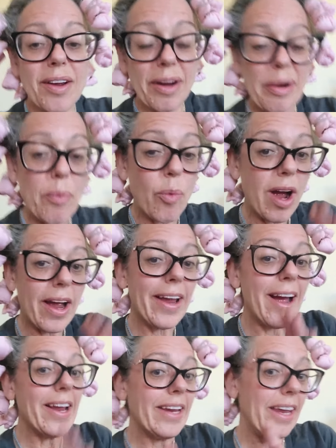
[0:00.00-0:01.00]
All right,
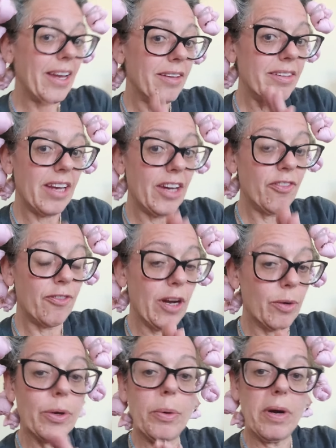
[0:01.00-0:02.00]
why I can't take
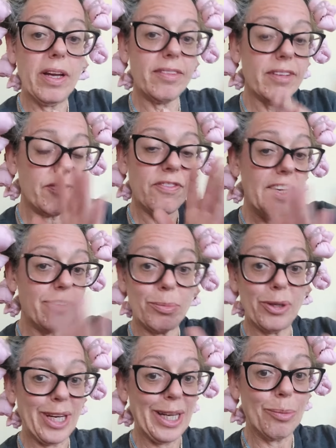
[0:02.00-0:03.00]
friend requests on
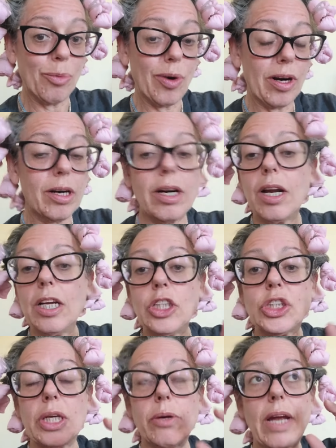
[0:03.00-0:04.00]
Facebook anymore.
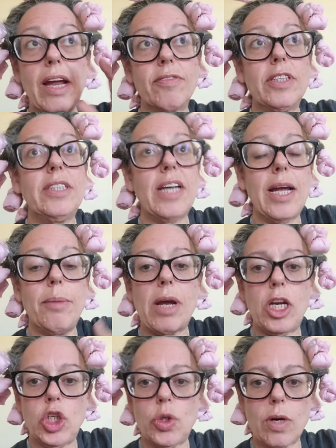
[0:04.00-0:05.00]
So every time
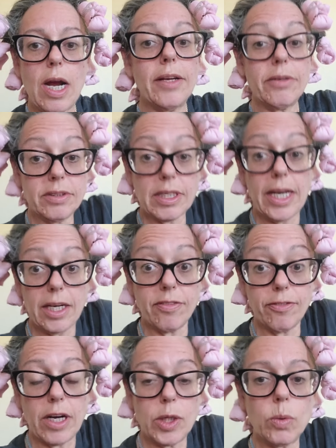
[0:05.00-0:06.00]
I try to take a
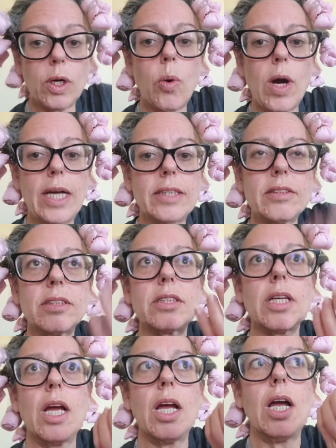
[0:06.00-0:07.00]
friend
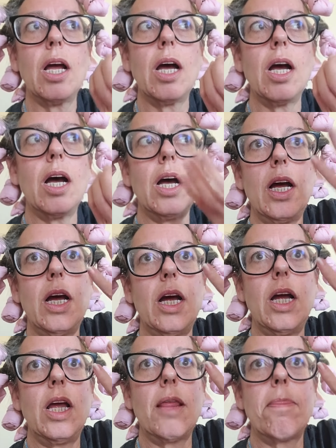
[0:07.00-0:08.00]
request,
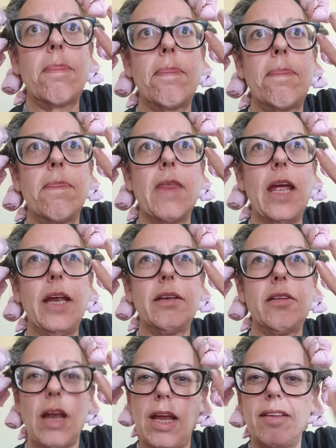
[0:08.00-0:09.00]

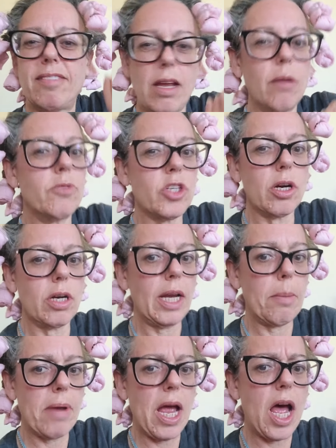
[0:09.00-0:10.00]
it ends up
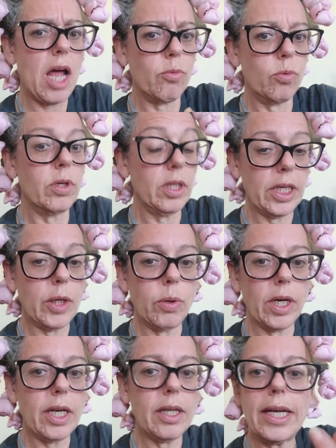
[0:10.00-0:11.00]
turning bad really
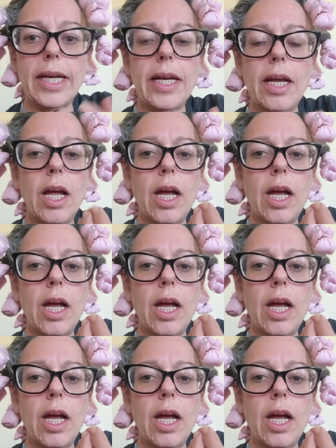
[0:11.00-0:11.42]
quickly.